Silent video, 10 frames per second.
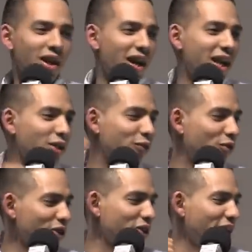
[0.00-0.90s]
And that's the
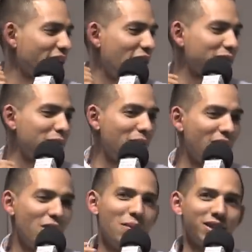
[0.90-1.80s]
first thought that comes to my
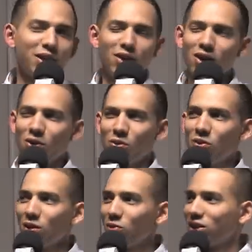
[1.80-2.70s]
mind. And I I was like,
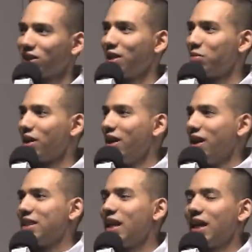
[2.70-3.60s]
what? What are you saying? Like,
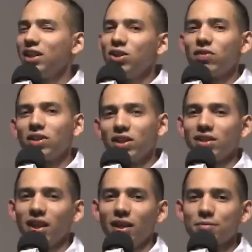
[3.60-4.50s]
then I, you have to
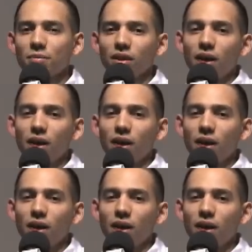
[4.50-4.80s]
understand.